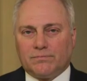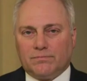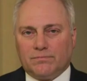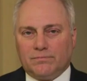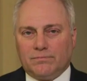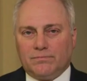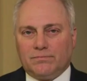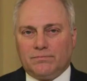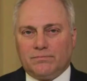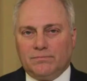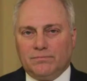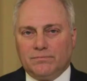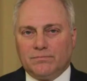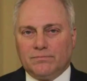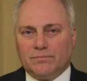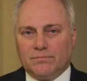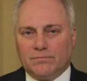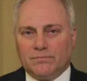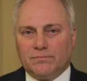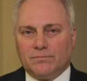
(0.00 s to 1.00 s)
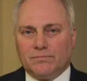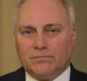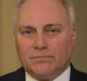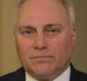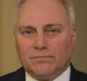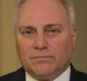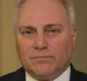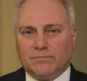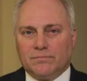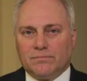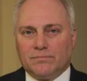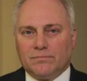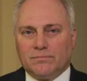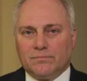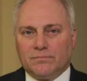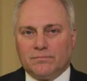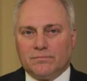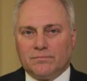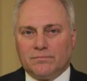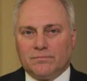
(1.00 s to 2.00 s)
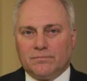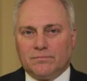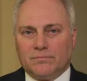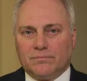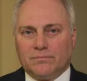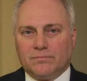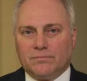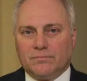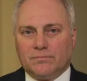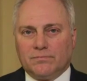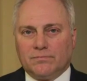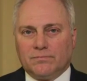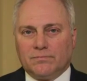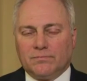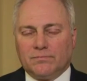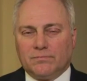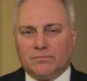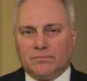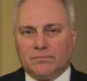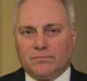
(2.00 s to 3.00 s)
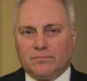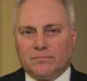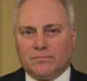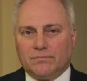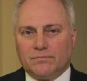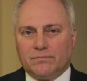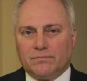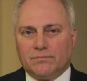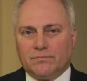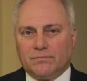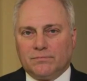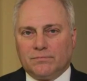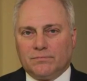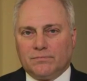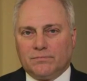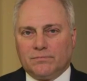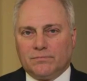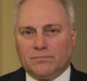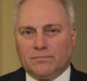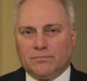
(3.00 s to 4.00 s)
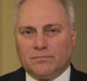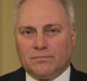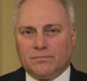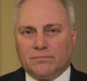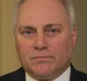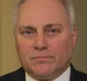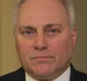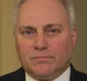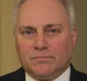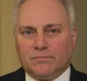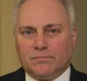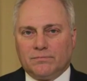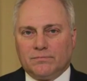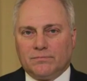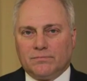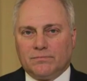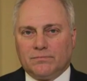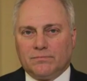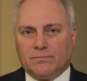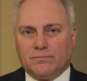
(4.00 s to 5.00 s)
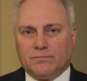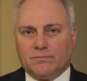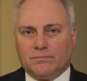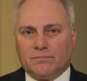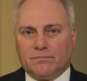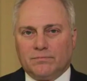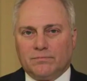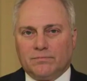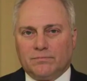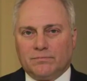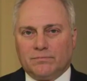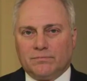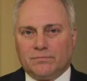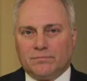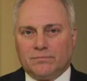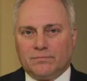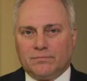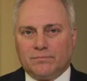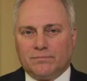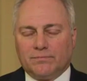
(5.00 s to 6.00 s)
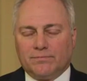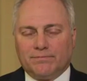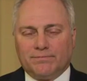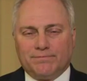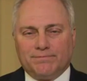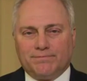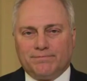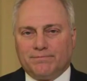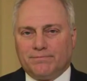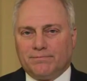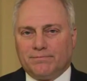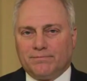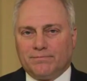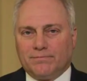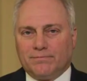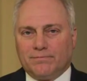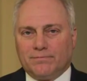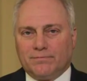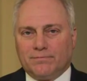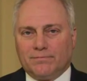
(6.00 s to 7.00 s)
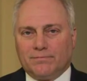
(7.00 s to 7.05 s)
This person isn't speaking.